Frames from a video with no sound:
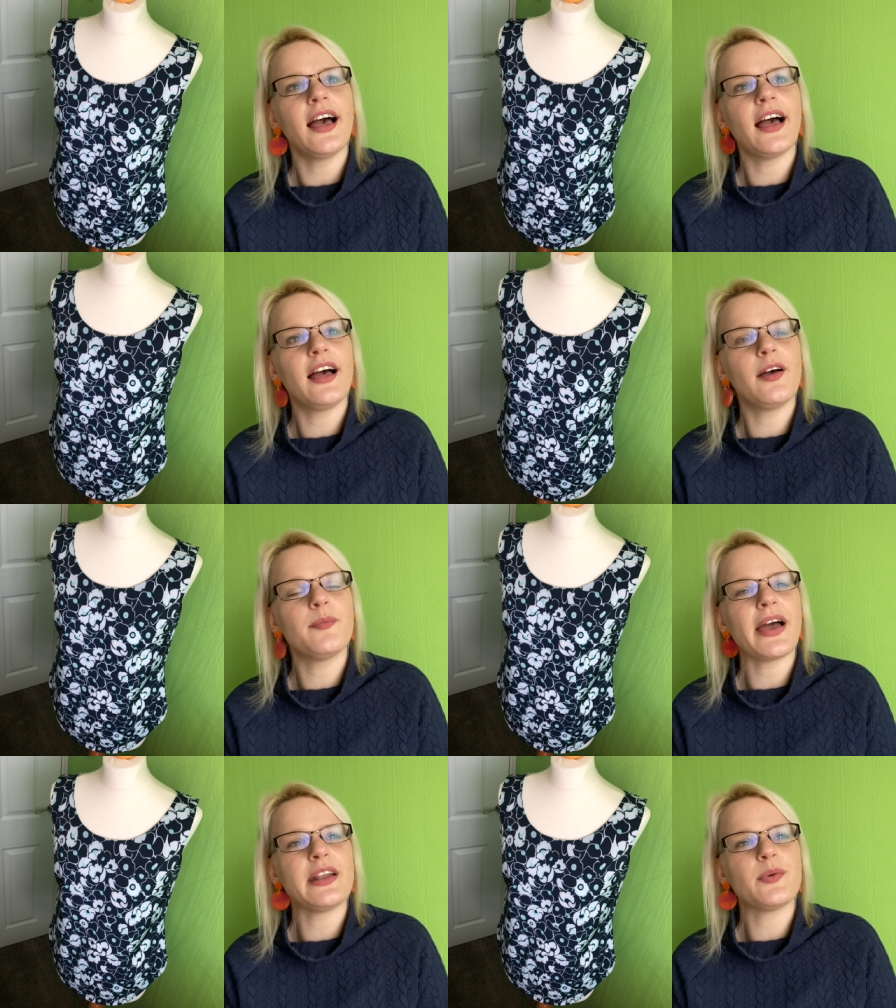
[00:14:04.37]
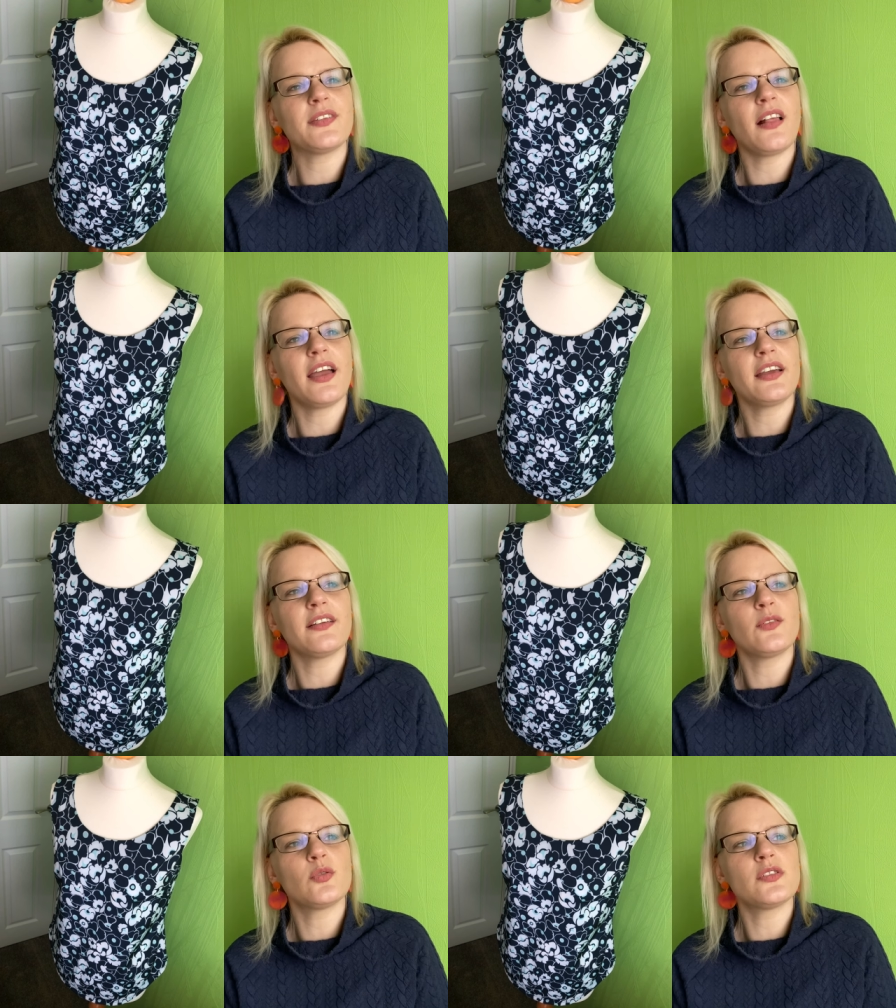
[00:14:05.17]
Um, and it was like a
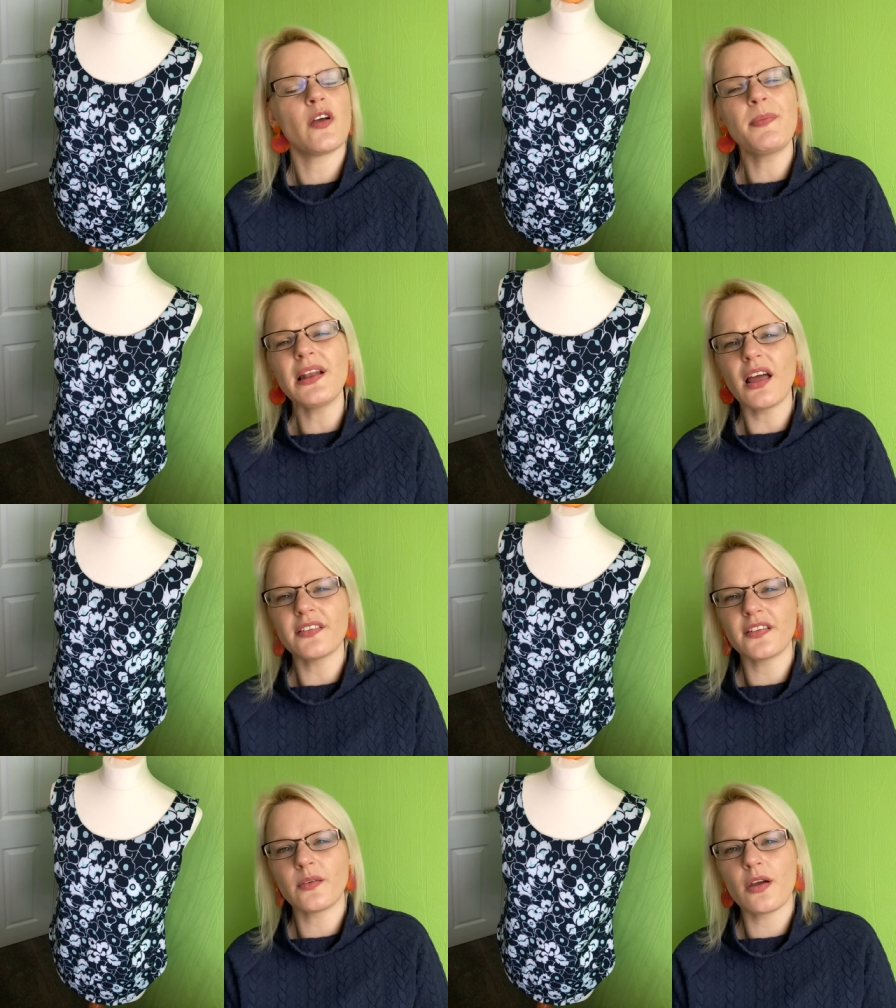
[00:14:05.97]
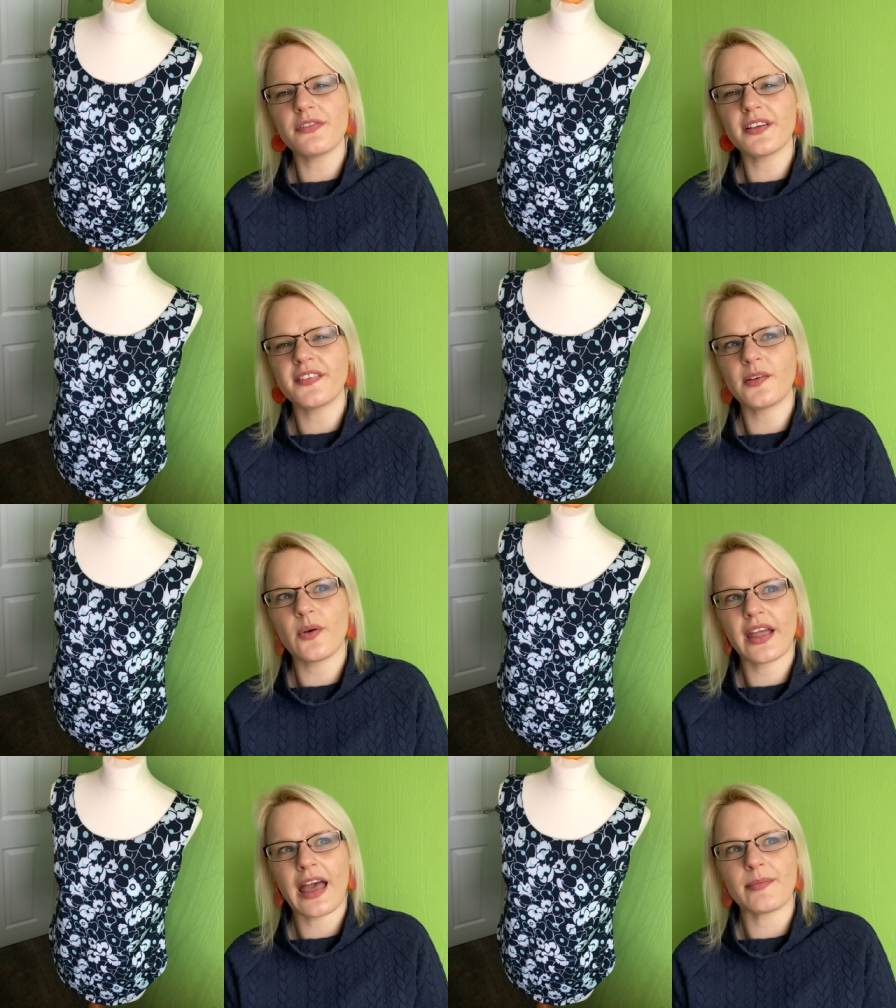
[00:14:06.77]
sort of, a bit like the Sew Over It
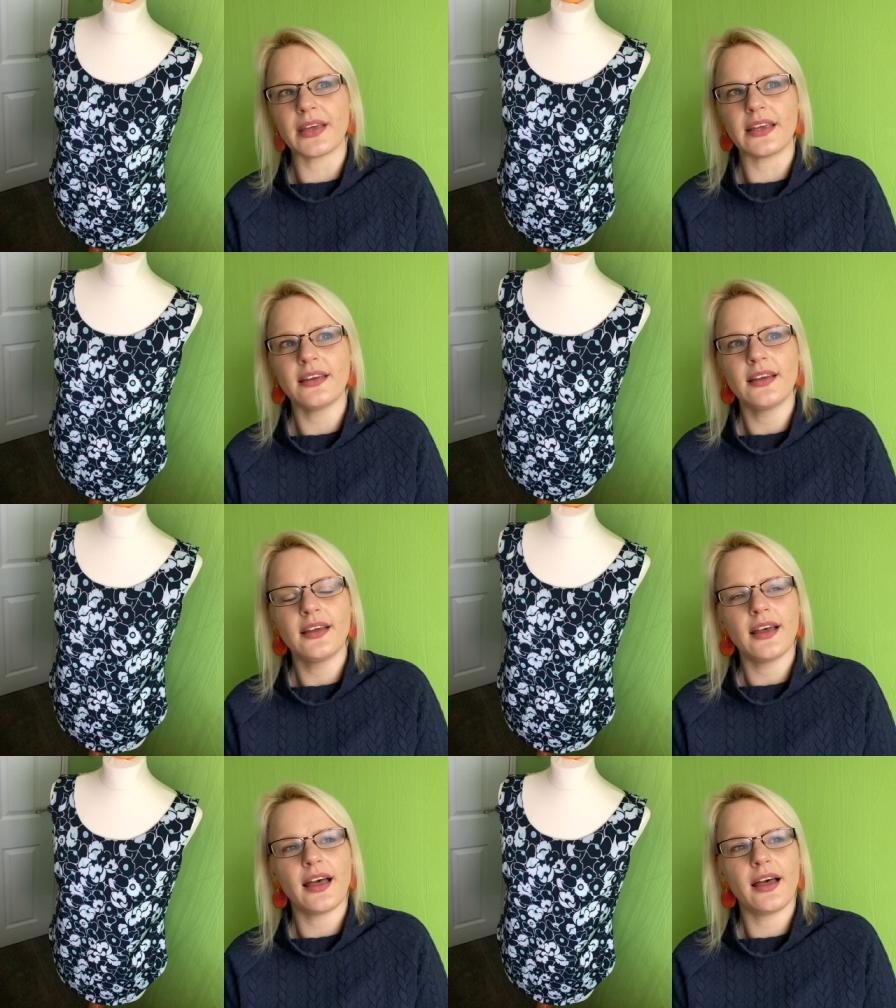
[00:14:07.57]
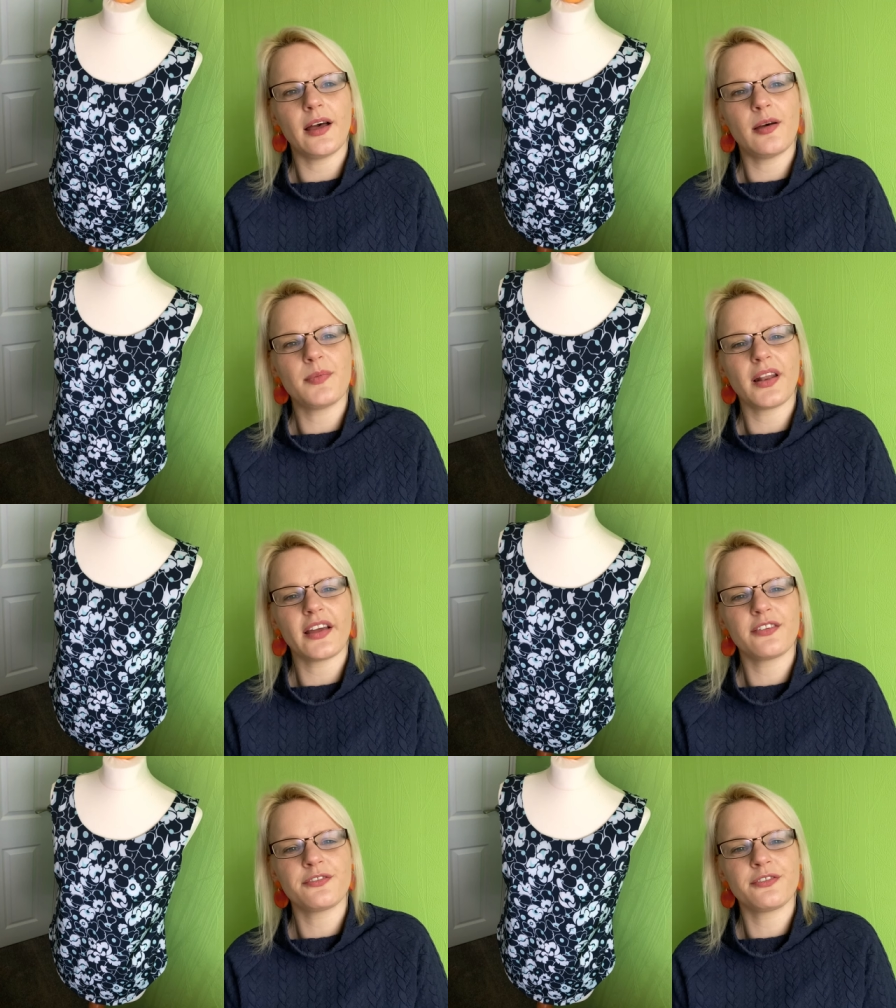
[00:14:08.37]
silk cami, um, but
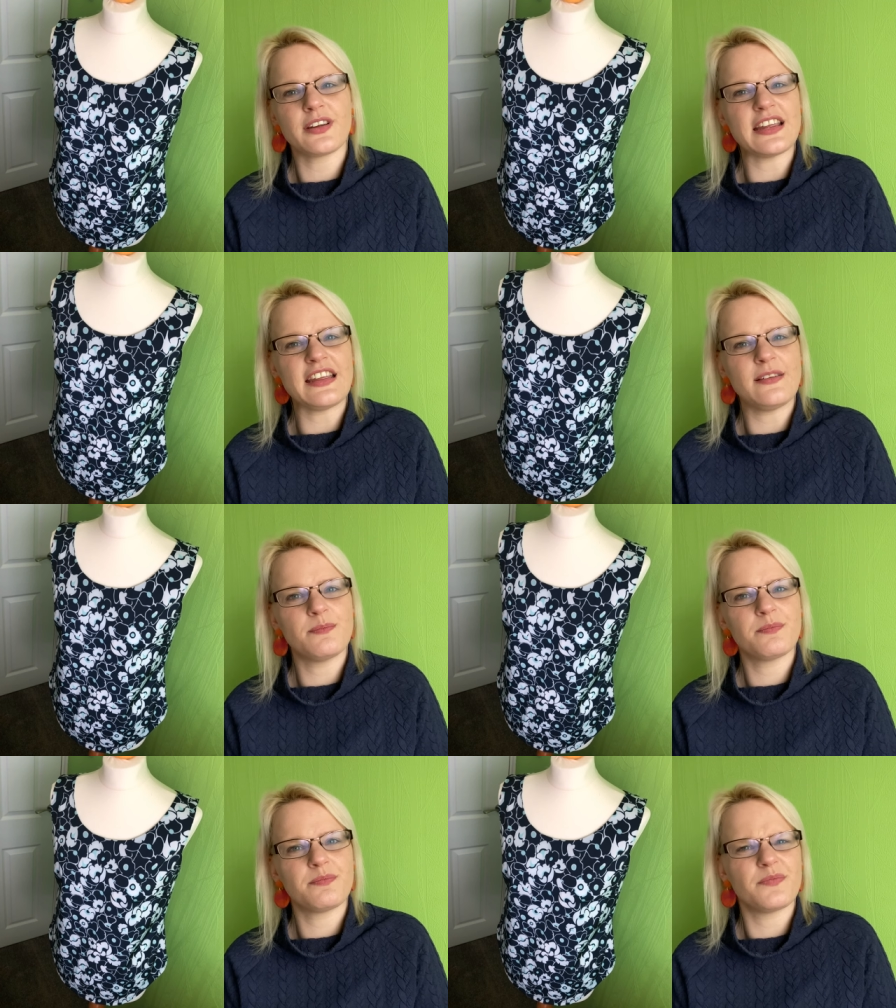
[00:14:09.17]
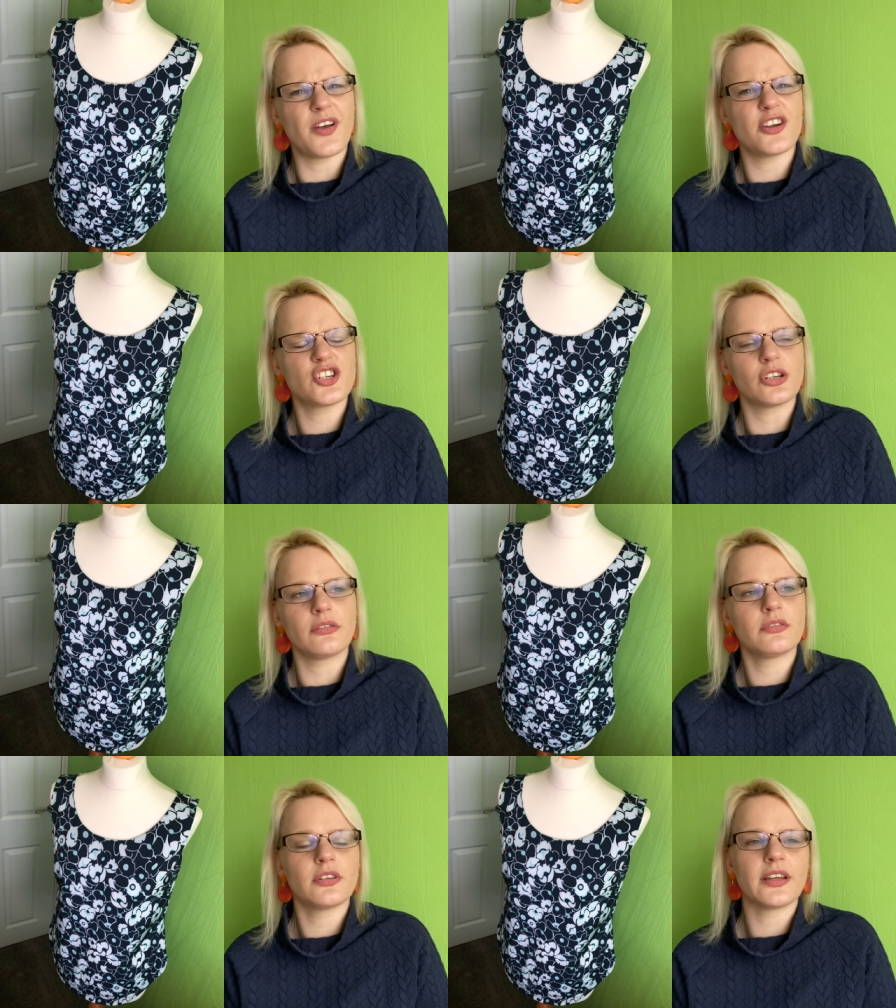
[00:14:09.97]
like a free
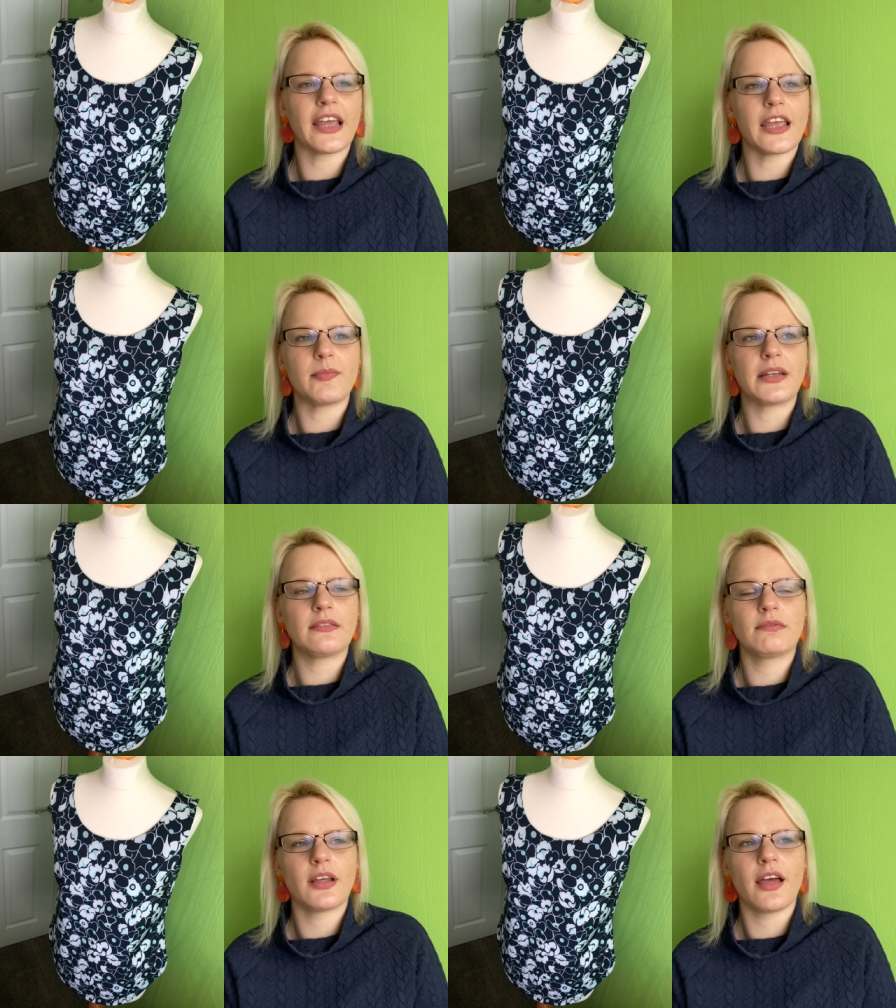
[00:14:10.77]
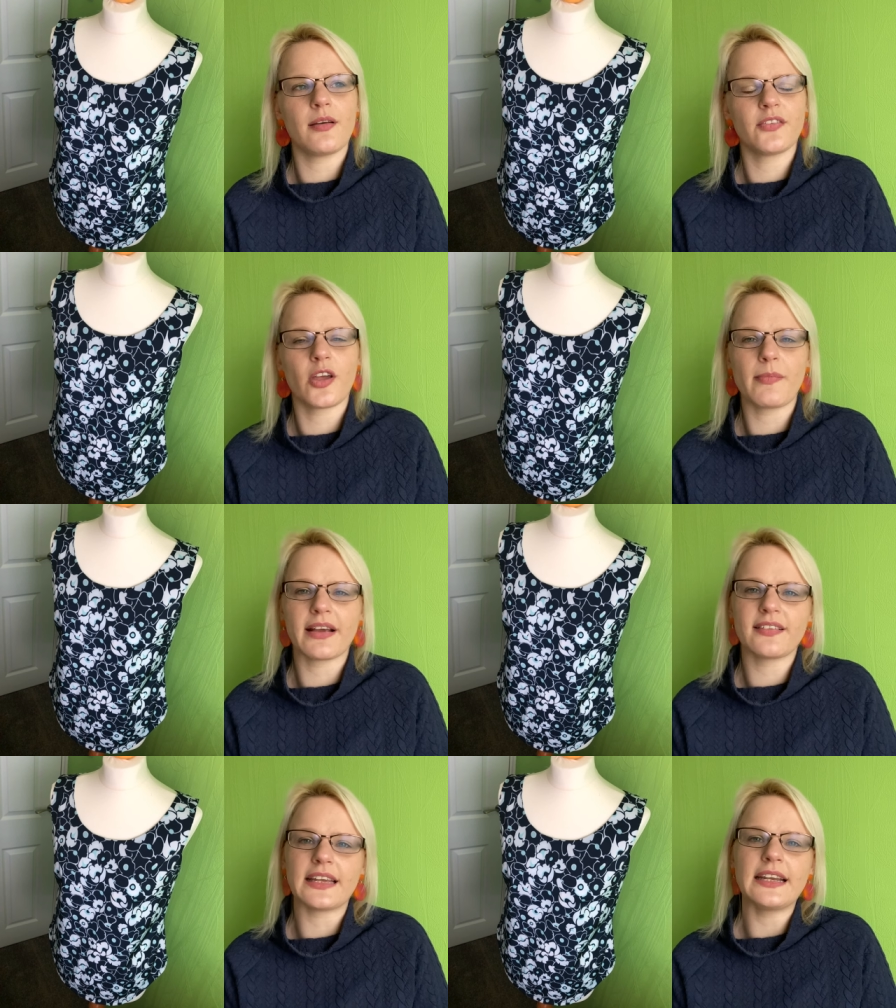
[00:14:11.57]
version that came in uh, sewing
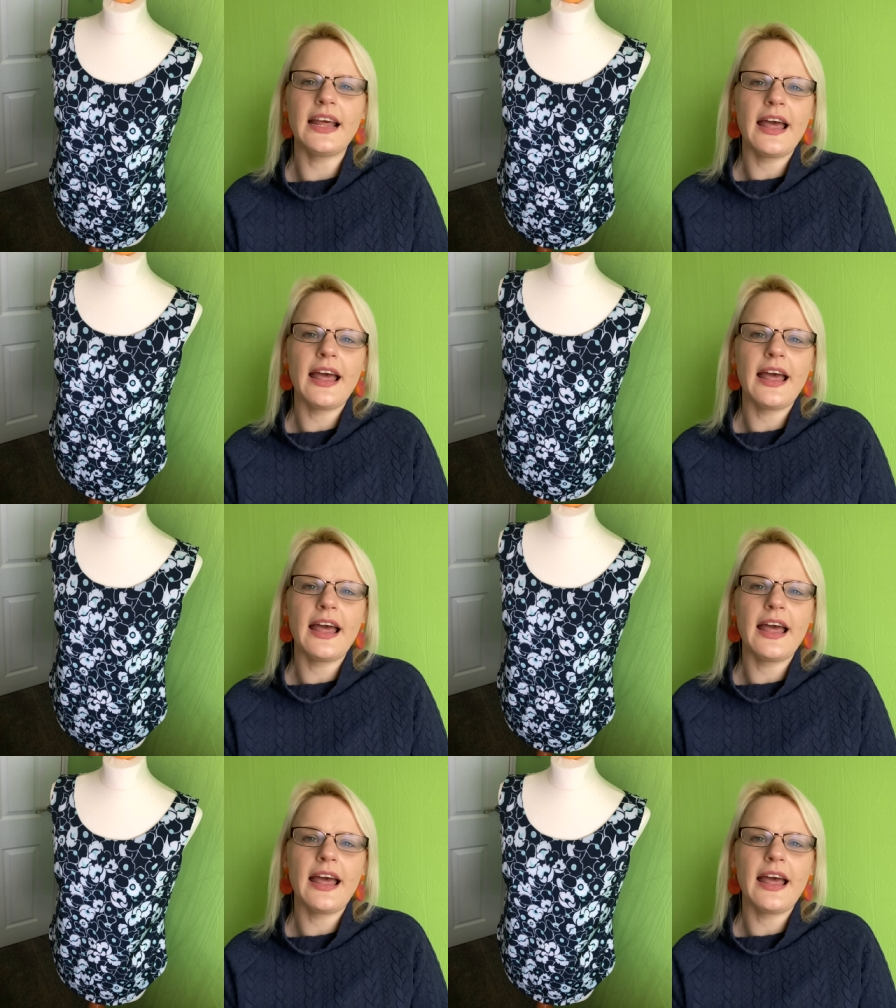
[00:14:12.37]
magazine.